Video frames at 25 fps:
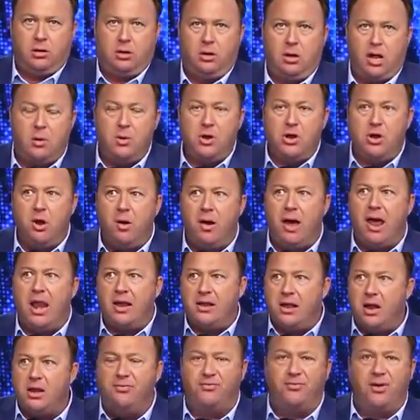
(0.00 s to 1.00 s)
And when you know how to
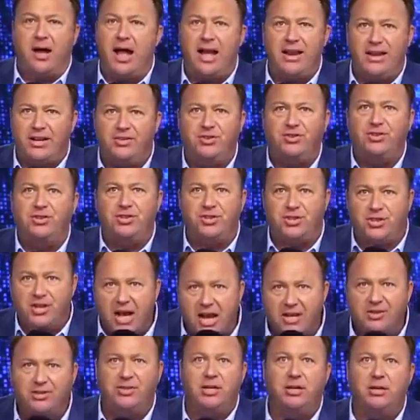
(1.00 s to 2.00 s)
identify it, it's
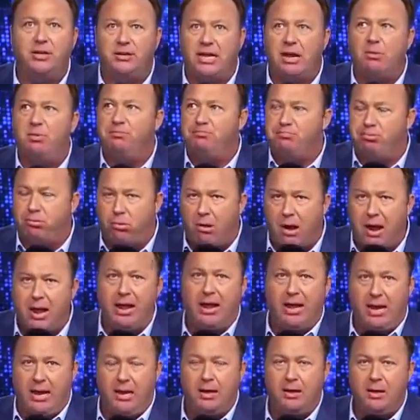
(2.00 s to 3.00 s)
disgusting that they would
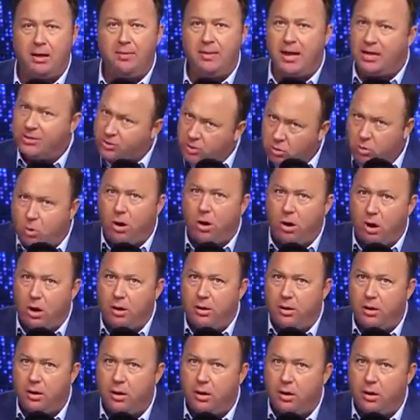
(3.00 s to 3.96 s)
prey. That's the word.